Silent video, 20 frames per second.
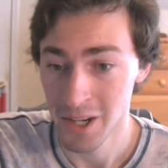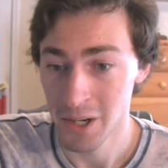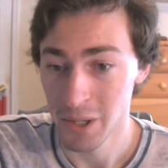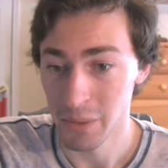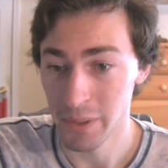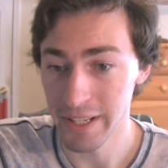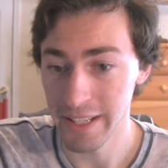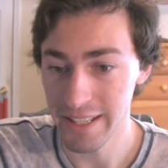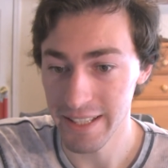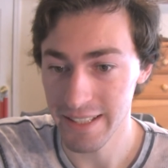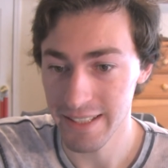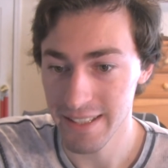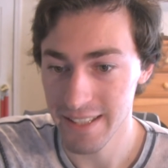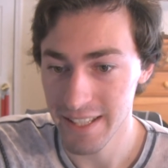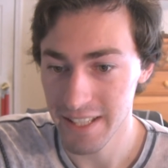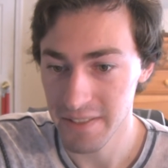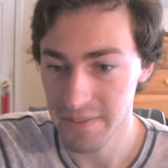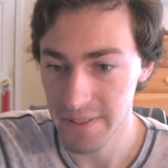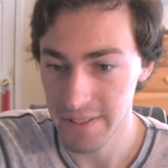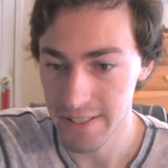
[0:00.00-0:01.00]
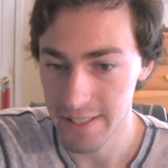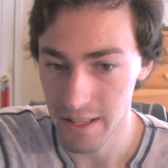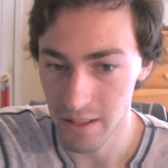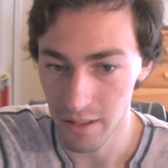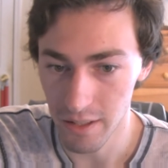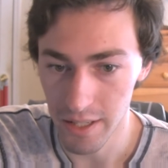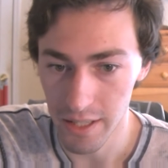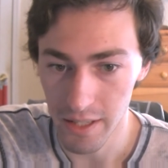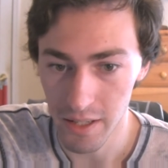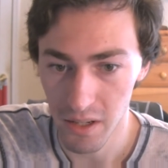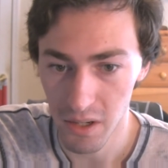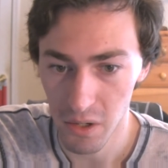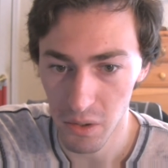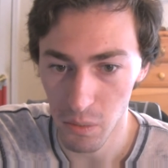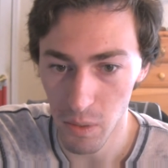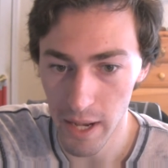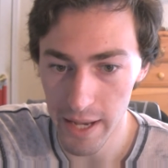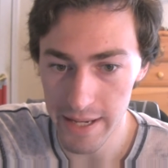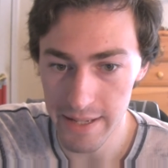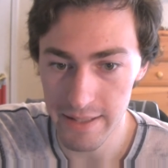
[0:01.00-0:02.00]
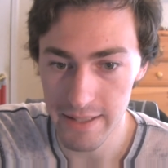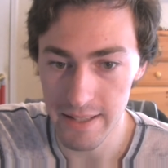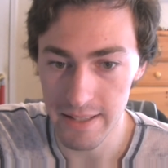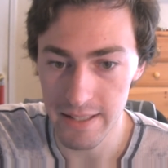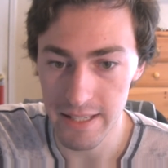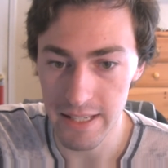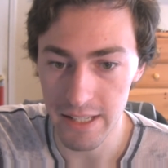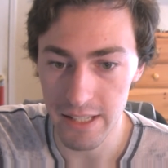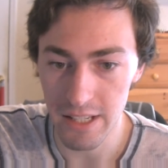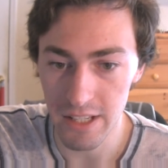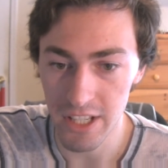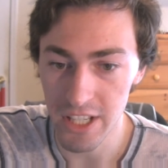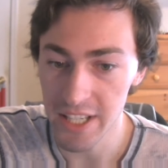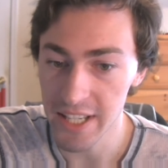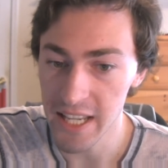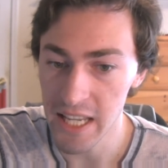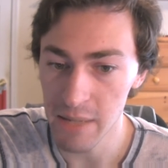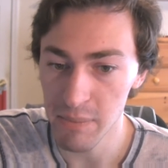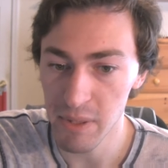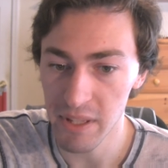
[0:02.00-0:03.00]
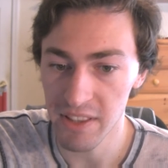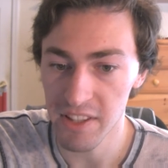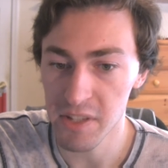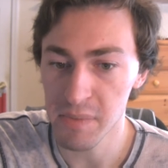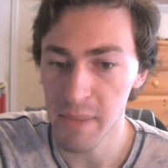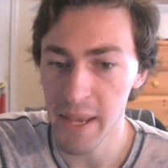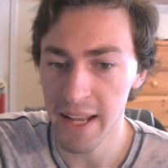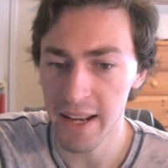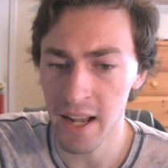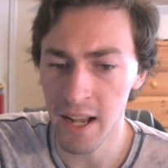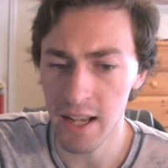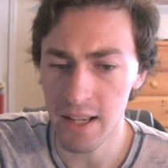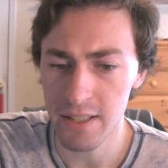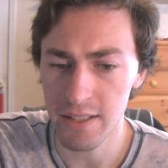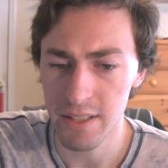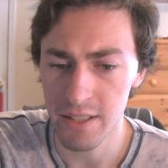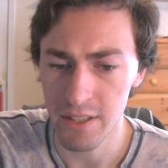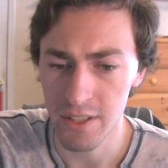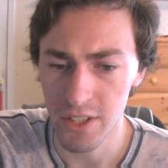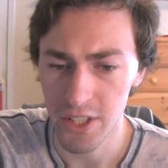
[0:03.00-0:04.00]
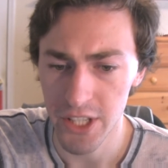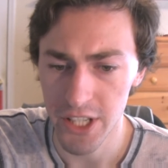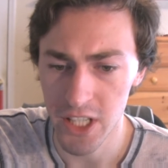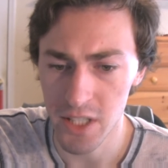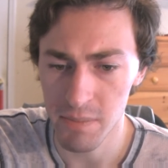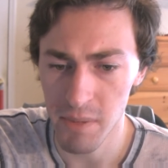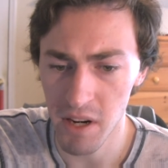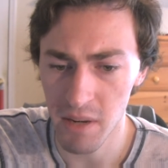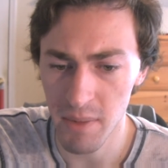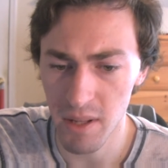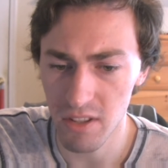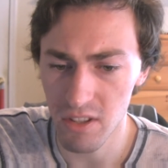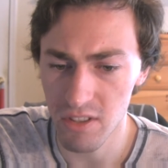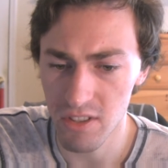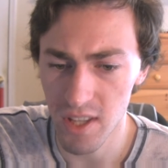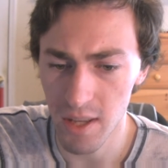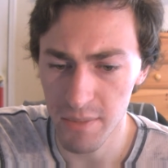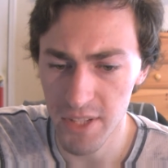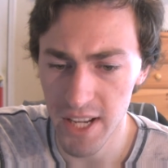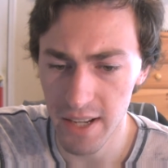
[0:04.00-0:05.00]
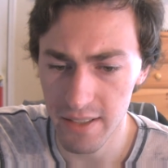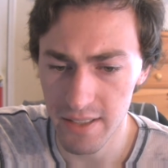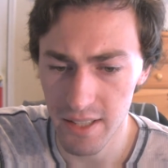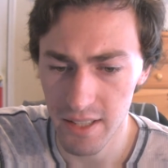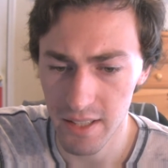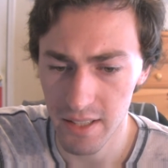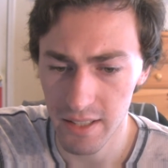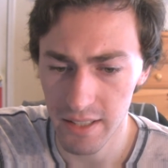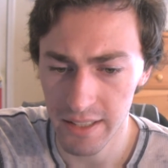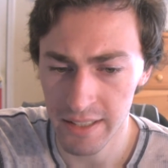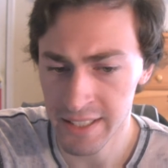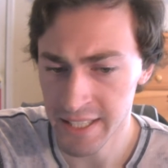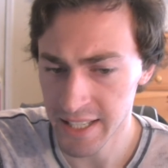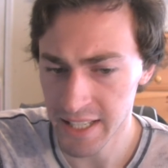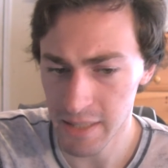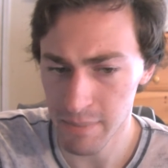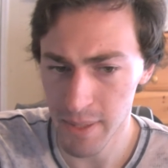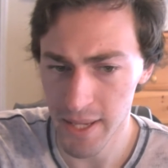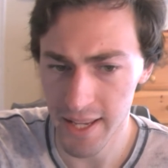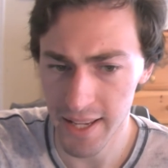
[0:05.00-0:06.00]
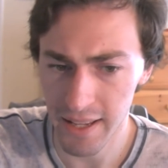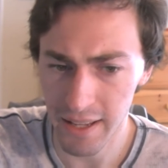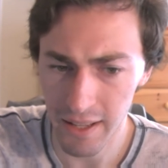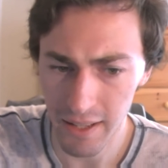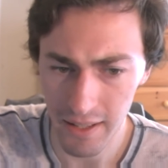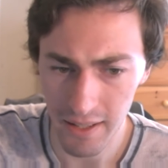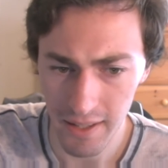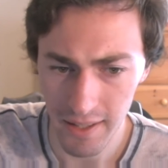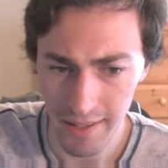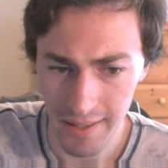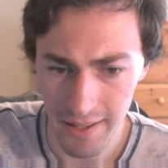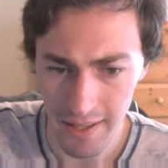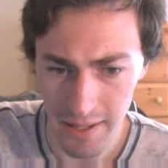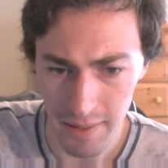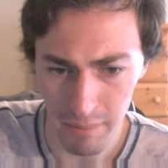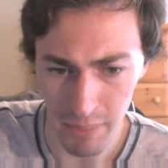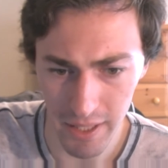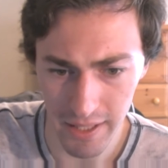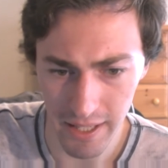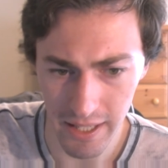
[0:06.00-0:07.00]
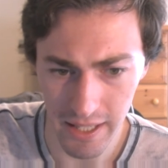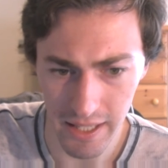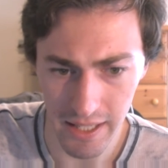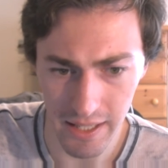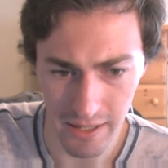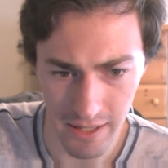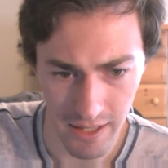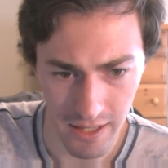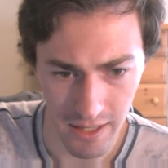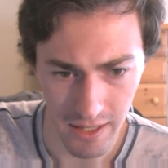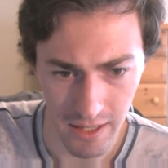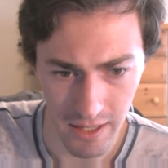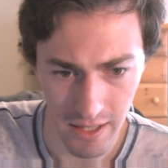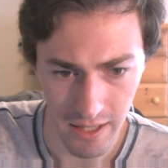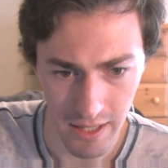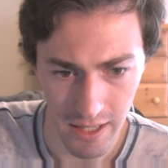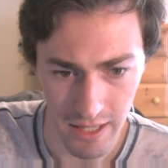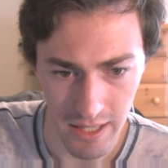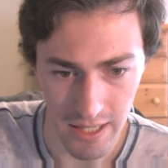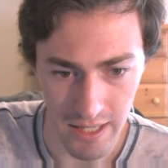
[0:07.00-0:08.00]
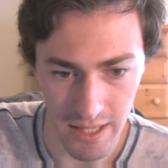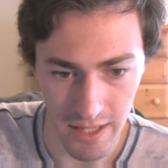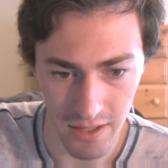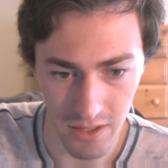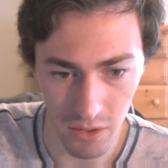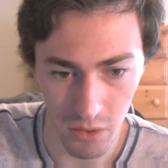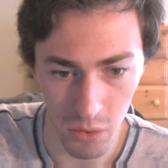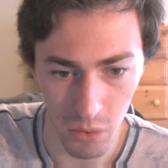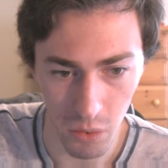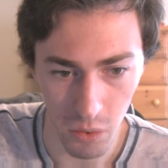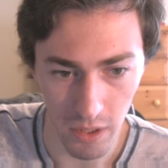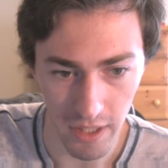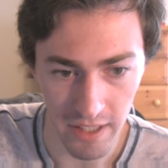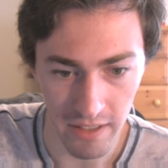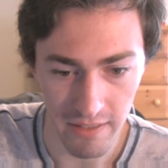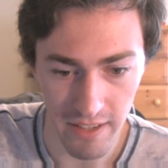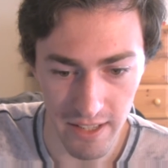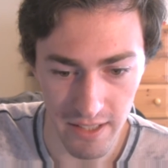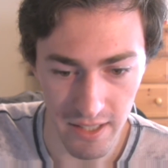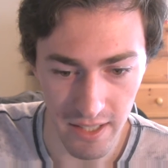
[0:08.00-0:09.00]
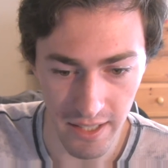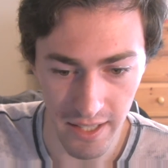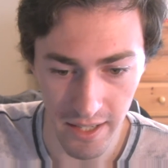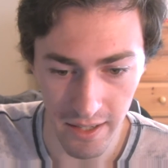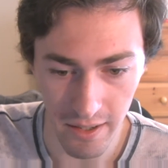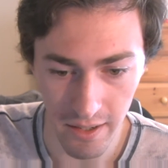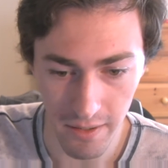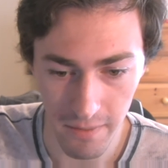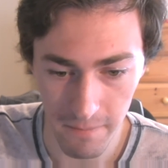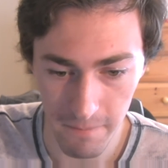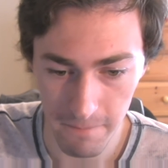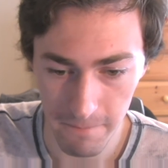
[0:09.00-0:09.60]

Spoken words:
What is this facility? Why is the CCG keeping this man hostage? Experimental subject? Guinea pig? But he is a ghoul investigator.